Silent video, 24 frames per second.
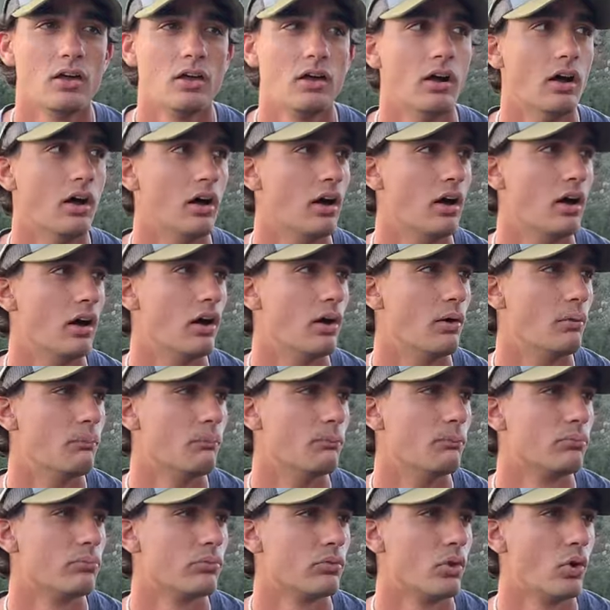
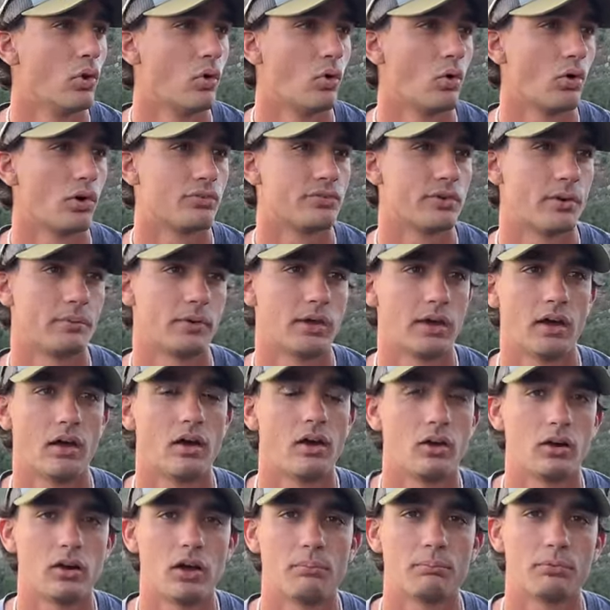um, or if I get
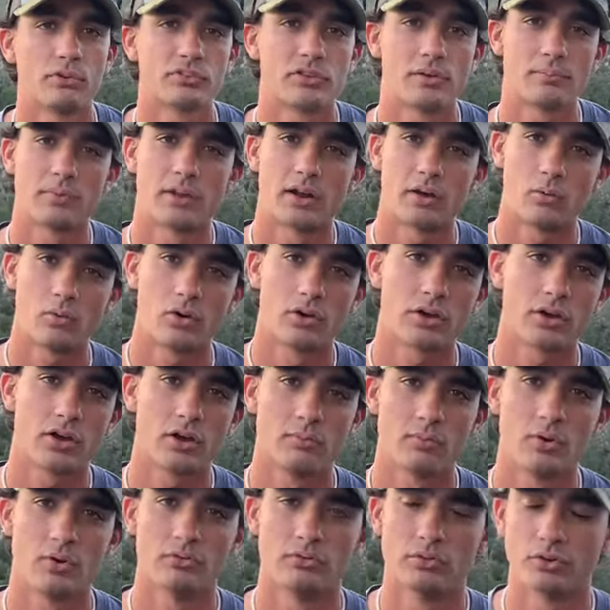hung up or something, I want to
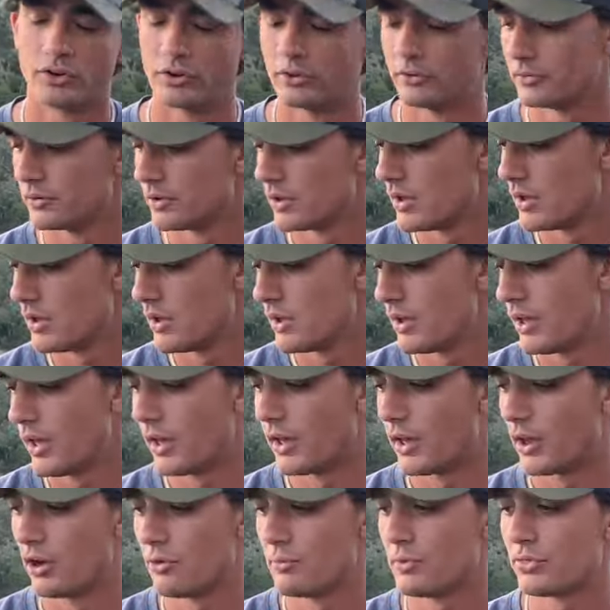come over it.
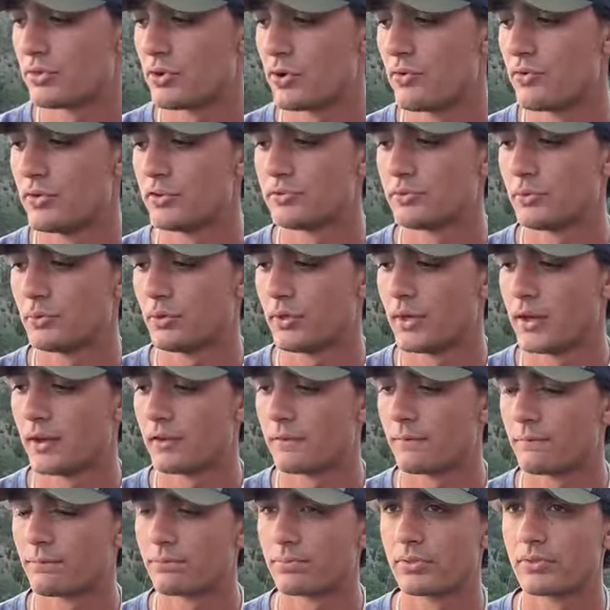And I'll be throwing this with like
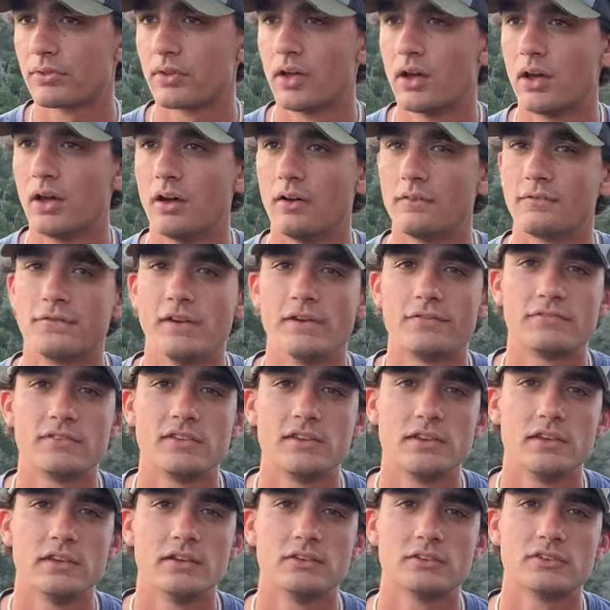uh,
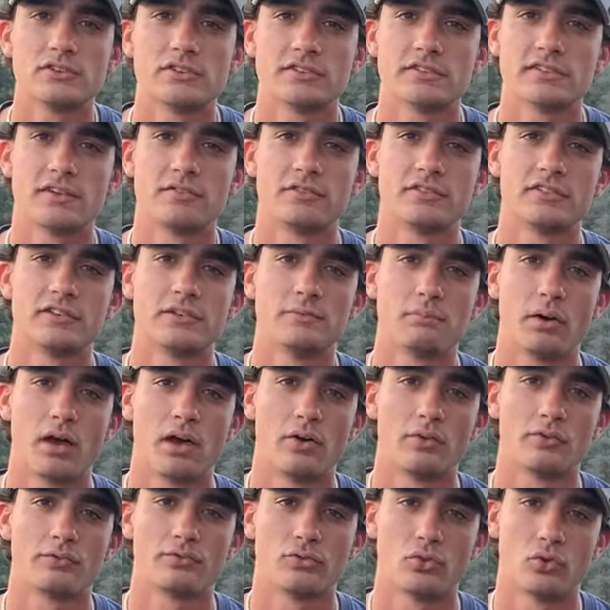15 to 17
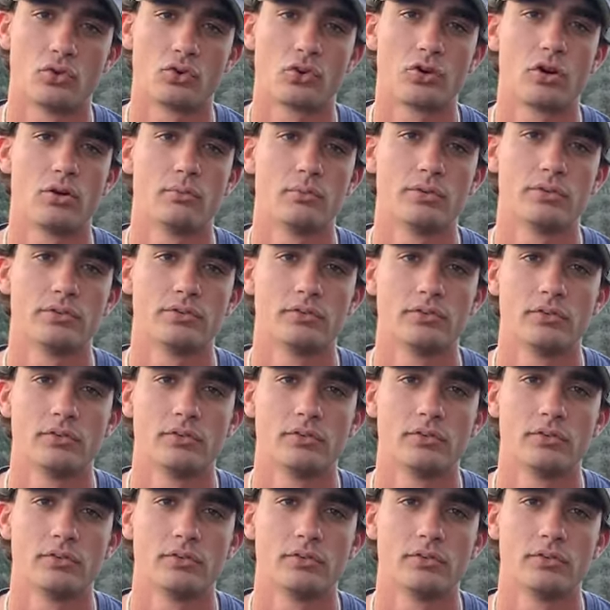pound fluorocarbon.